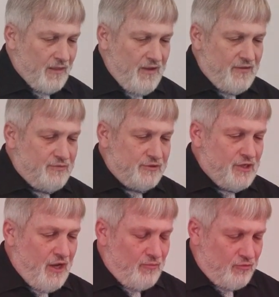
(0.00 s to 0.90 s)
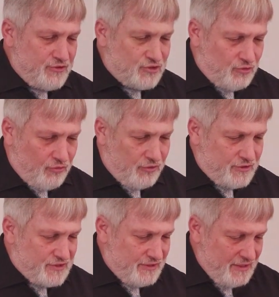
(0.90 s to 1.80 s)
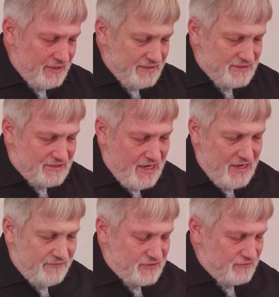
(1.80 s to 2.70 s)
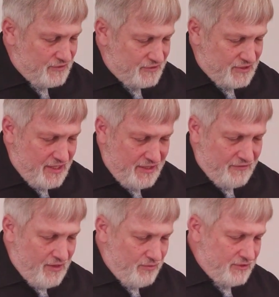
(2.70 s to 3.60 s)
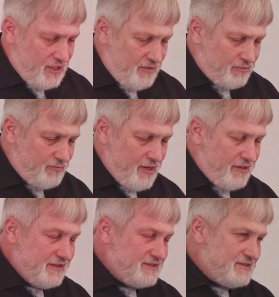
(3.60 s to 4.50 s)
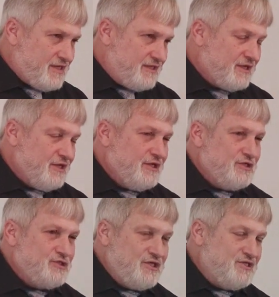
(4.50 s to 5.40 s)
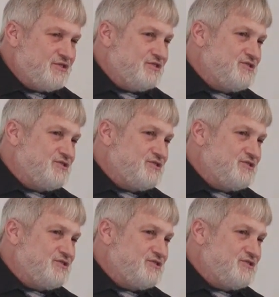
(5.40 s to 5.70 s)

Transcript: And they would come with swords and staves, as they said, and they would come preparing to take Jesus.